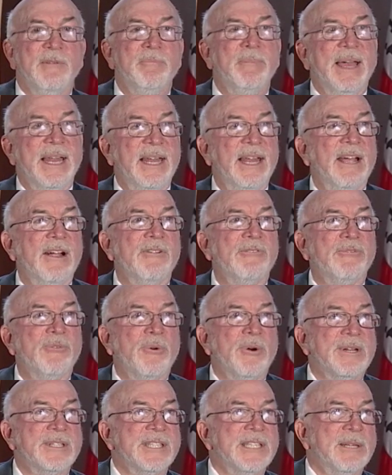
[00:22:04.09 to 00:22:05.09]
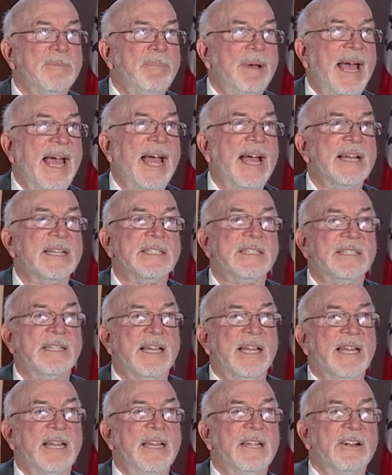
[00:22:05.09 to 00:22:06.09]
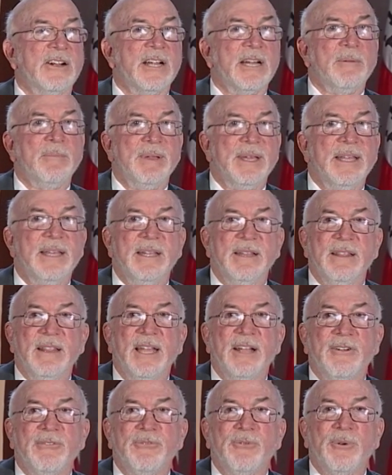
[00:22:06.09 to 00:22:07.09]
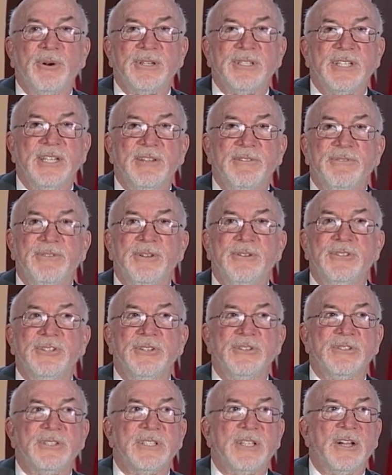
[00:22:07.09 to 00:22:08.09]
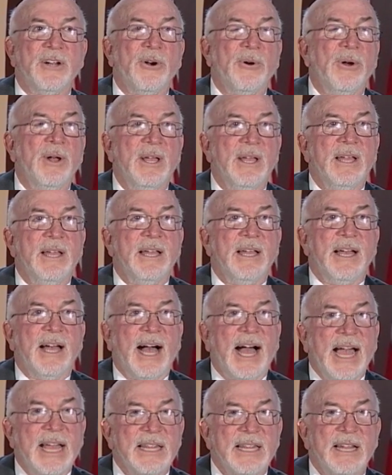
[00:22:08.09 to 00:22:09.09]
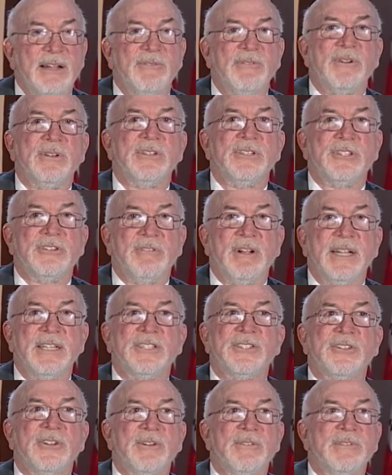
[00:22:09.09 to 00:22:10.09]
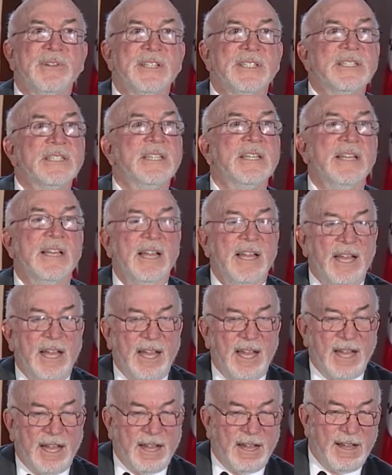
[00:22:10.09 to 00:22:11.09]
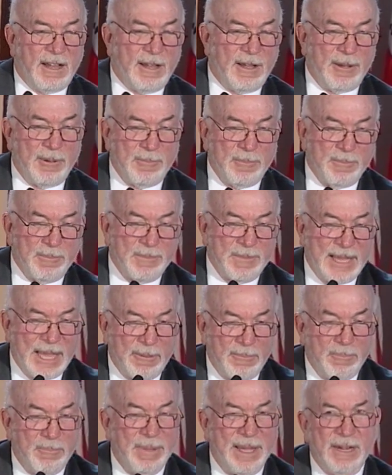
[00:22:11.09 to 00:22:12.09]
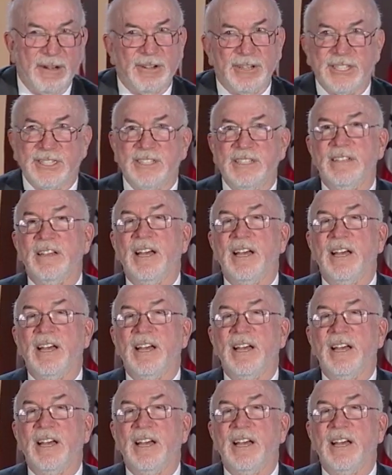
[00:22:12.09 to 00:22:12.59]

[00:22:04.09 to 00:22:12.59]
been there for us in the past, and they're going to be there for us in the future. So high leverage, great service. Captain Bender's,